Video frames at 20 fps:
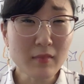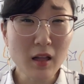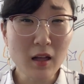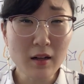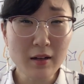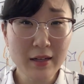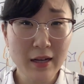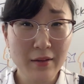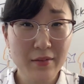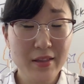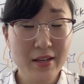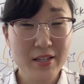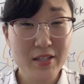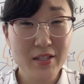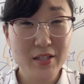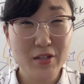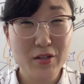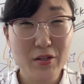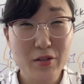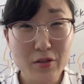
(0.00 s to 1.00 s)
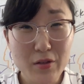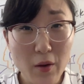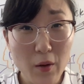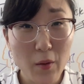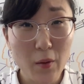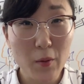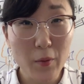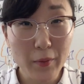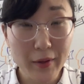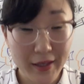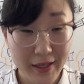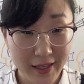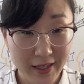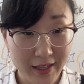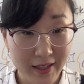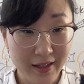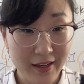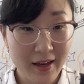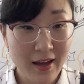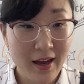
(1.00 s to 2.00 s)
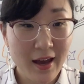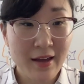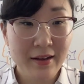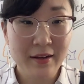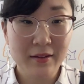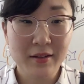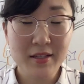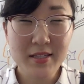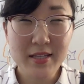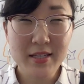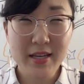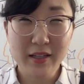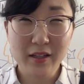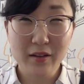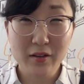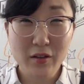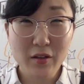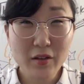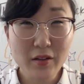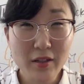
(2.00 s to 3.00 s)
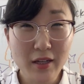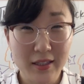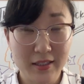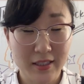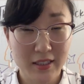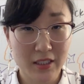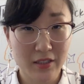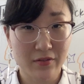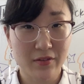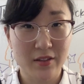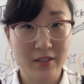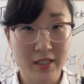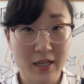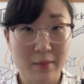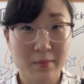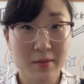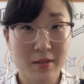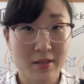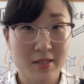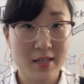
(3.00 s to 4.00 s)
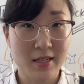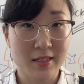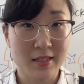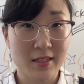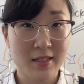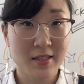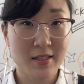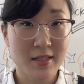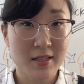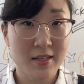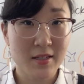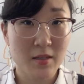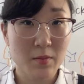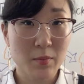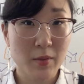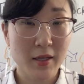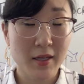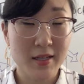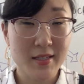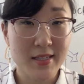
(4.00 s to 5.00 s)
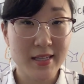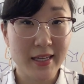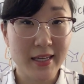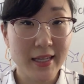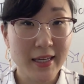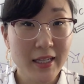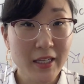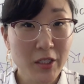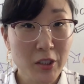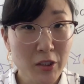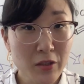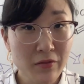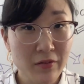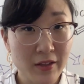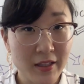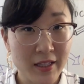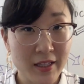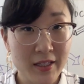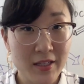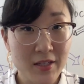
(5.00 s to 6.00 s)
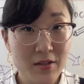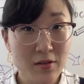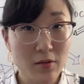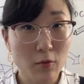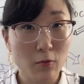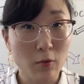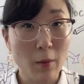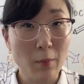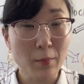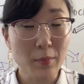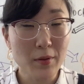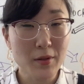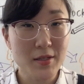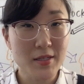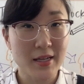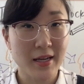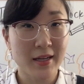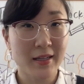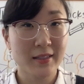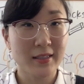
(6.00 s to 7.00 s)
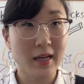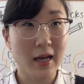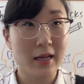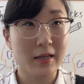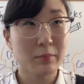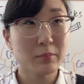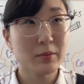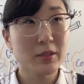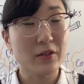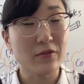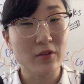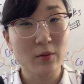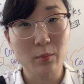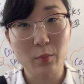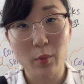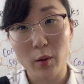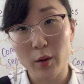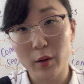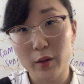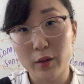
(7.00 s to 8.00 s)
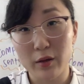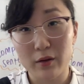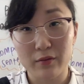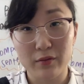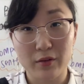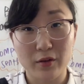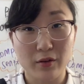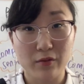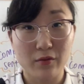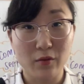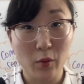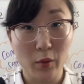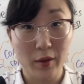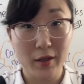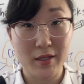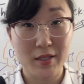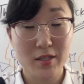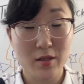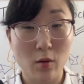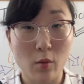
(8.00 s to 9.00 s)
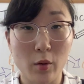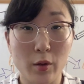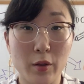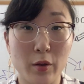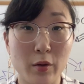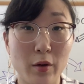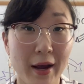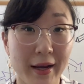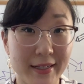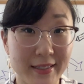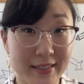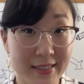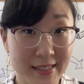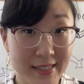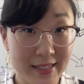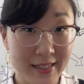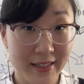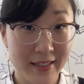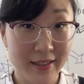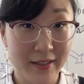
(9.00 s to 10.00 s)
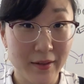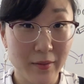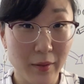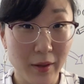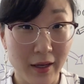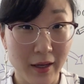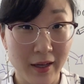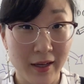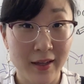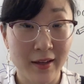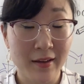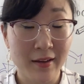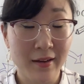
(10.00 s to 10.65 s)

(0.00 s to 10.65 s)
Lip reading: Now, this is so key. Now, let's take a look at the different types of sentences because each of these represent a different part of your voice or your idea, okay?